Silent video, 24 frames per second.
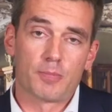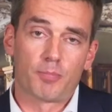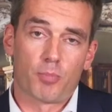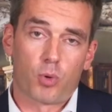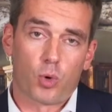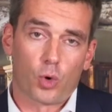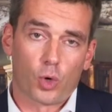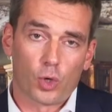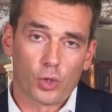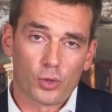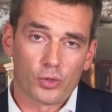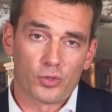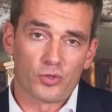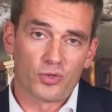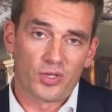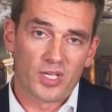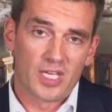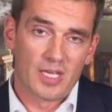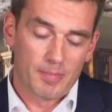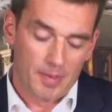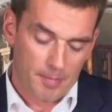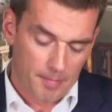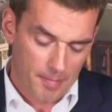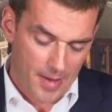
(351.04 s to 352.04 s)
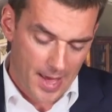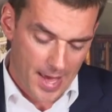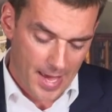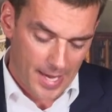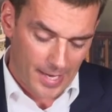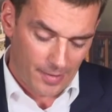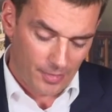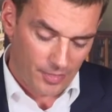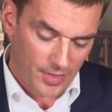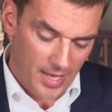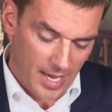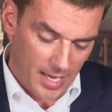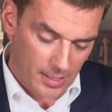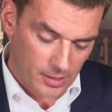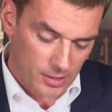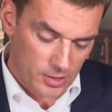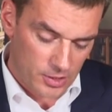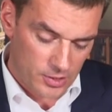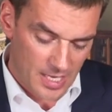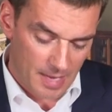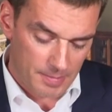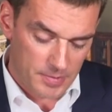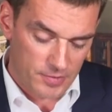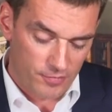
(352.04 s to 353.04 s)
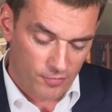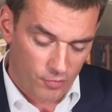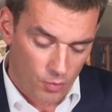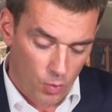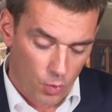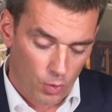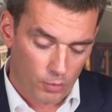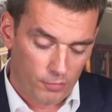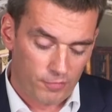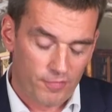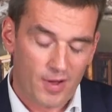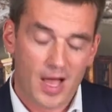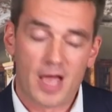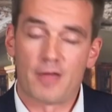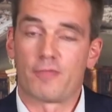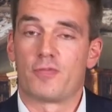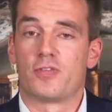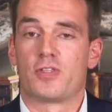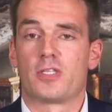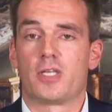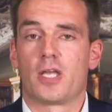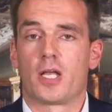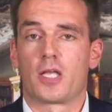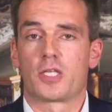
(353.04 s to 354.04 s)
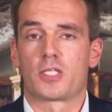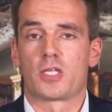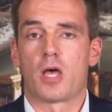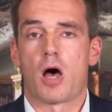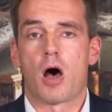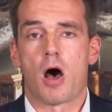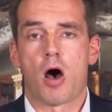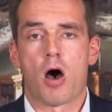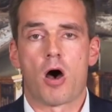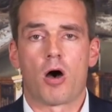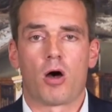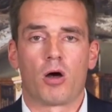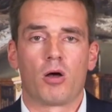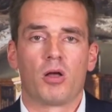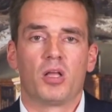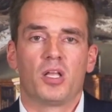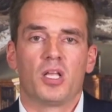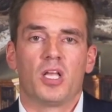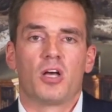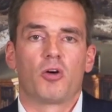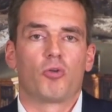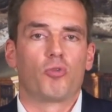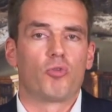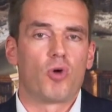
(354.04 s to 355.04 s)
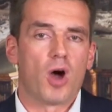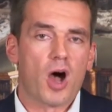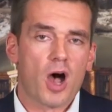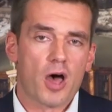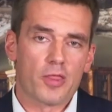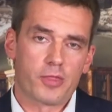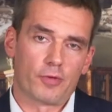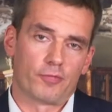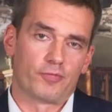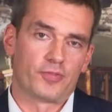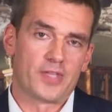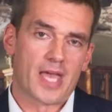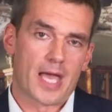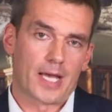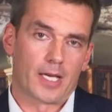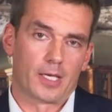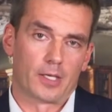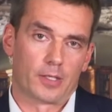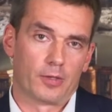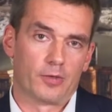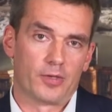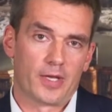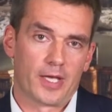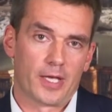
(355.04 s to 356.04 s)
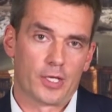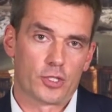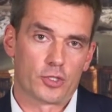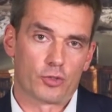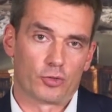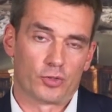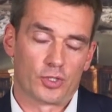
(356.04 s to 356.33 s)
important to keep in mind that steps 4, 5, and 6 are rather of technical nature.